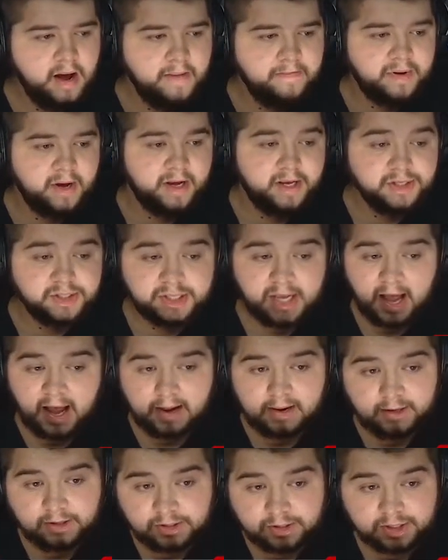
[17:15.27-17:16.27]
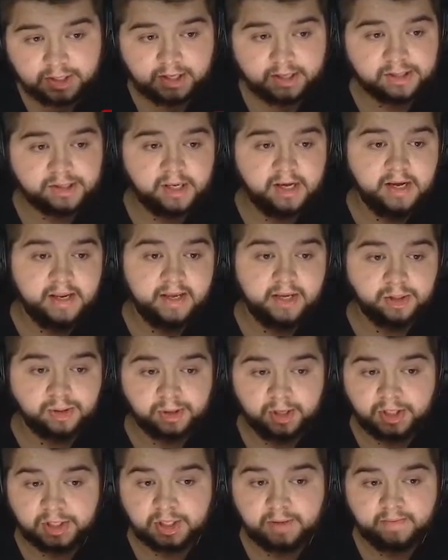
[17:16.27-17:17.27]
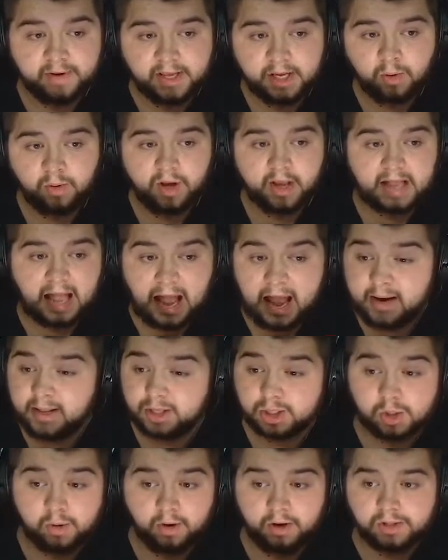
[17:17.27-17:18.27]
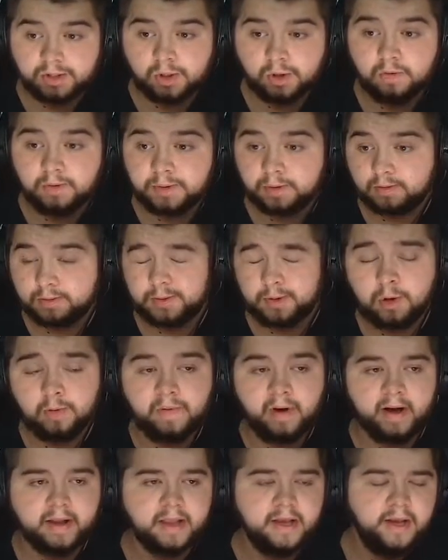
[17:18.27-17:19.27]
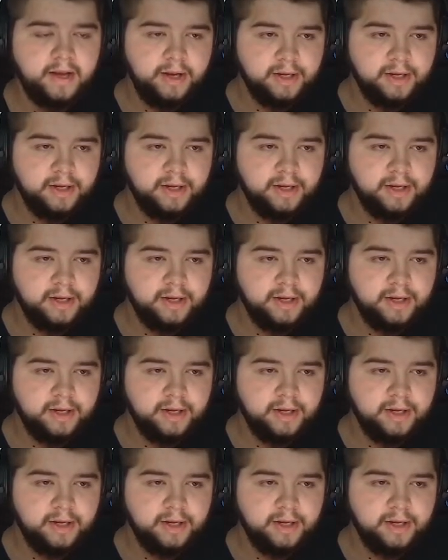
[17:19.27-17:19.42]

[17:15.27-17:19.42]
but his tackling 16, he's reasonably quick, and he's quite tall for a fullback.